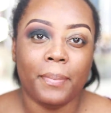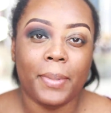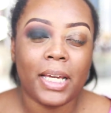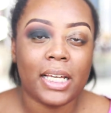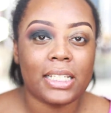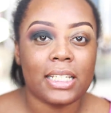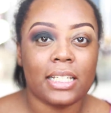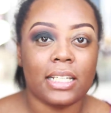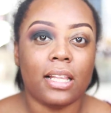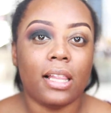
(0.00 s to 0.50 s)

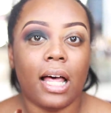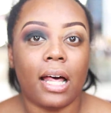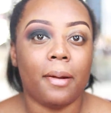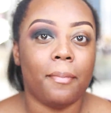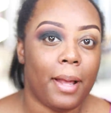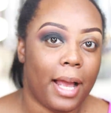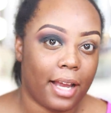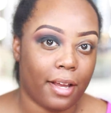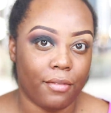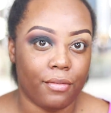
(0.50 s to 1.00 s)
because it's a lot
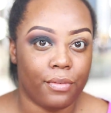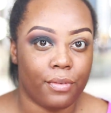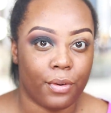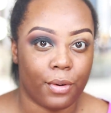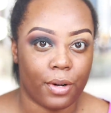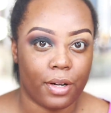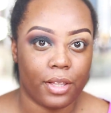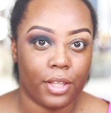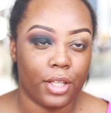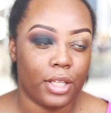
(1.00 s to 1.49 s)
of back and
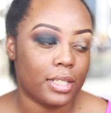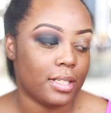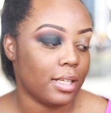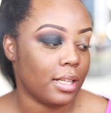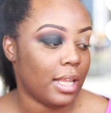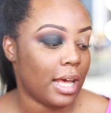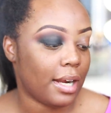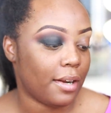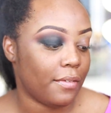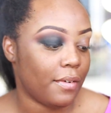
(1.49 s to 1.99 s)
forth. It's
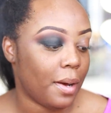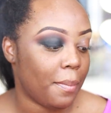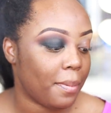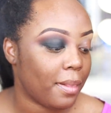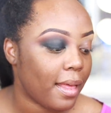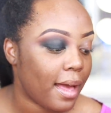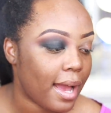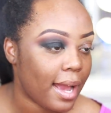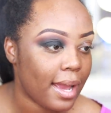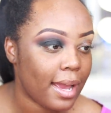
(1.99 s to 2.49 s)
a lot of
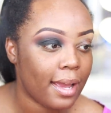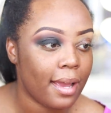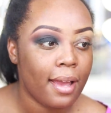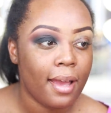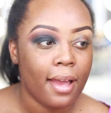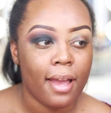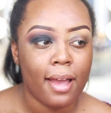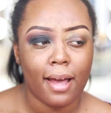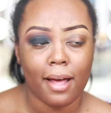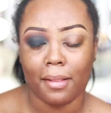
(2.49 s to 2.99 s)
apply,
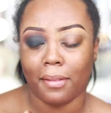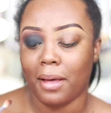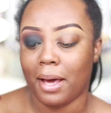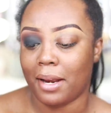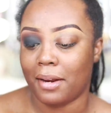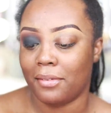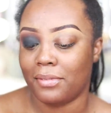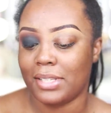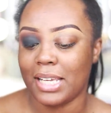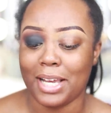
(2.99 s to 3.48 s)
a
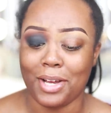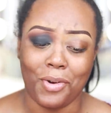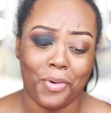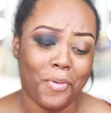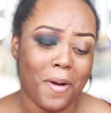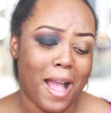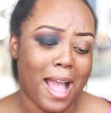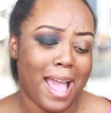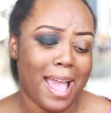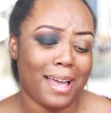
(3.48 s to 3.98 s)
lot of take
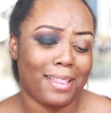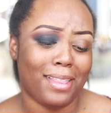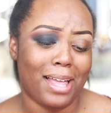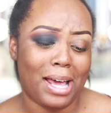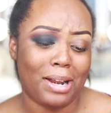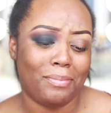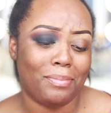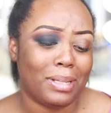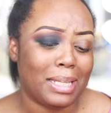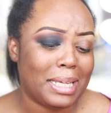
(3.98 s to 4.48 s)
away, a
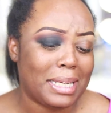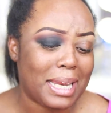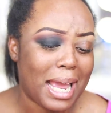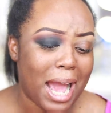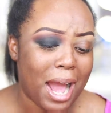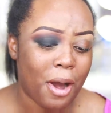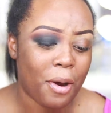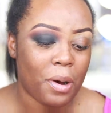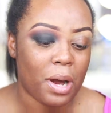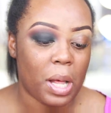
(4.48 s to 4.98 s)
lot of blend
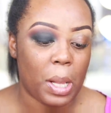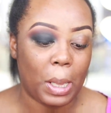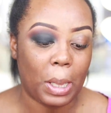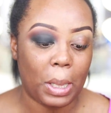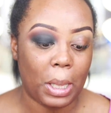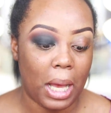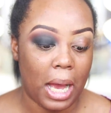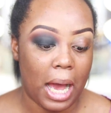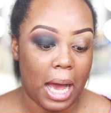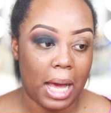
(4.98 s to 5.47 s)
out, a
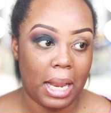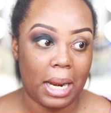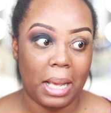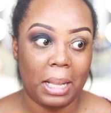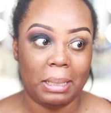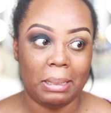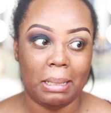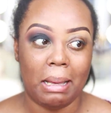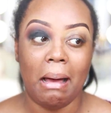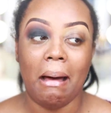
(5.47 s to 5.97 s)
lot,
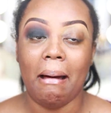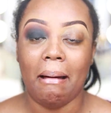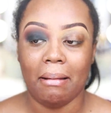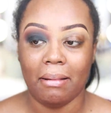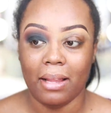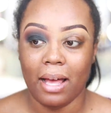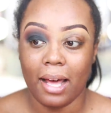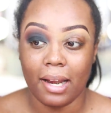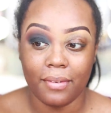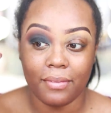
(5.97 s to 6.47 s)
a lot, a
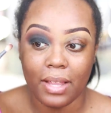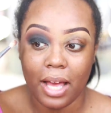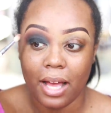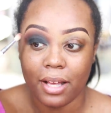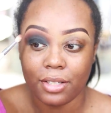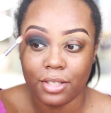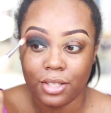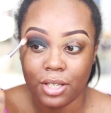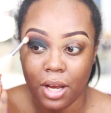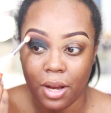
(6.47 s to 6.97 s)
lot of
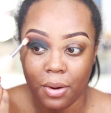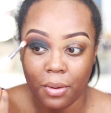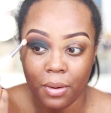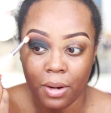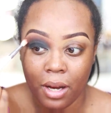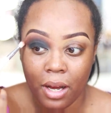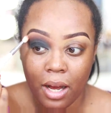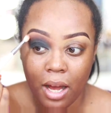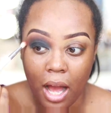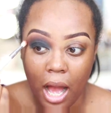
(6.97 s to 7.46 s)
that.
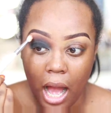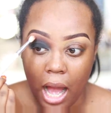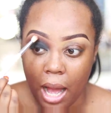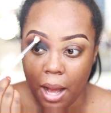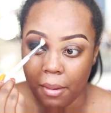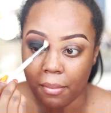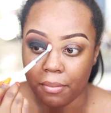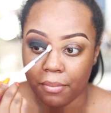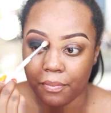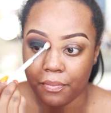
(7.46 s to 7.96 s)
So
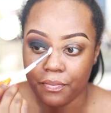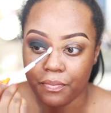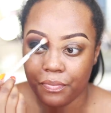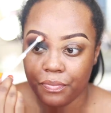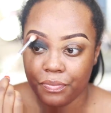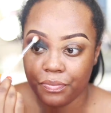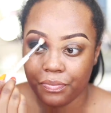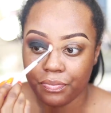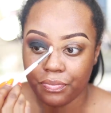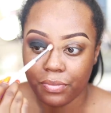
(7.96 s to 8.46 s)
um,
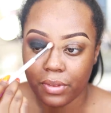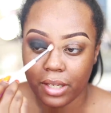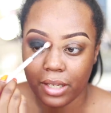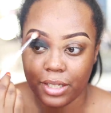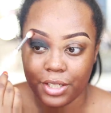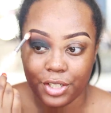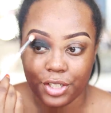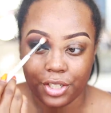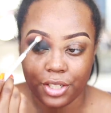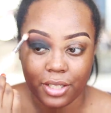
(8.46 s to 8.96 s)

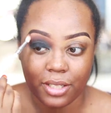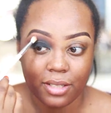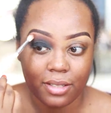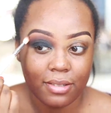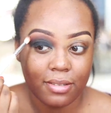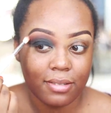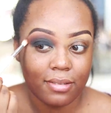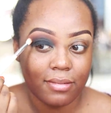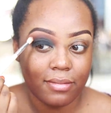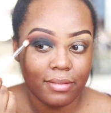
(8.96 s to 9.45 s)
it's
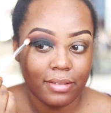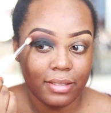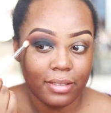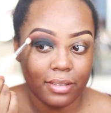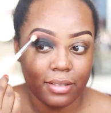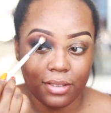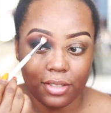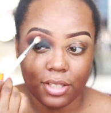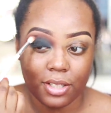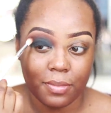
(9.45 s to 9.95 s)
just,
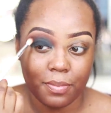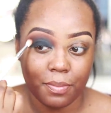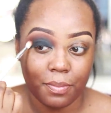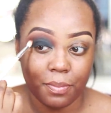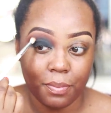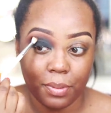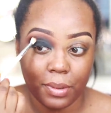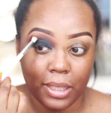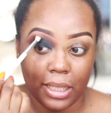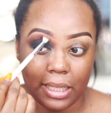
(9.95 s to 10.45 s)
just
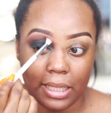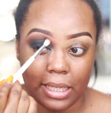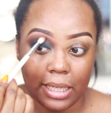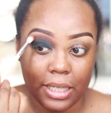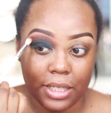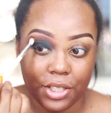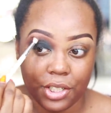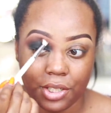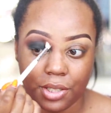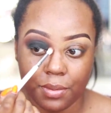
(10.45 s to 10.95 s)

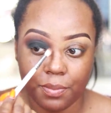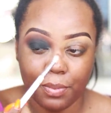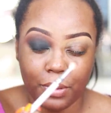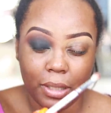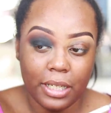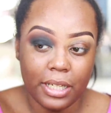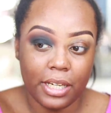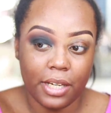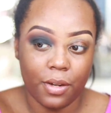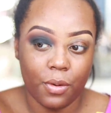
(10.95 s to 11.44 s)
blending, just
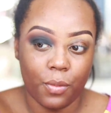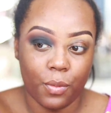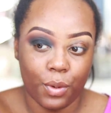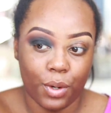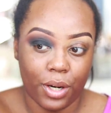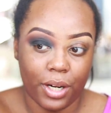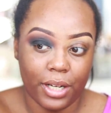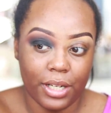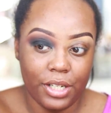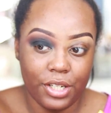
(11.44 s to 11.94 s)
blending
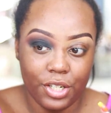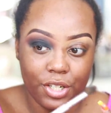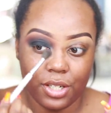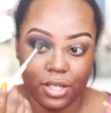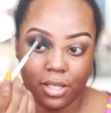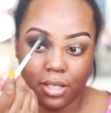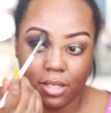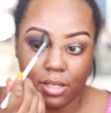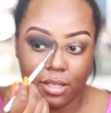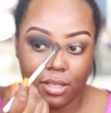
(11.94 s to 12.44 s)
work and
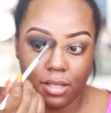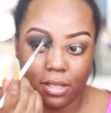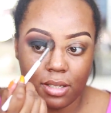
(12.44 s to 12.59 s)
just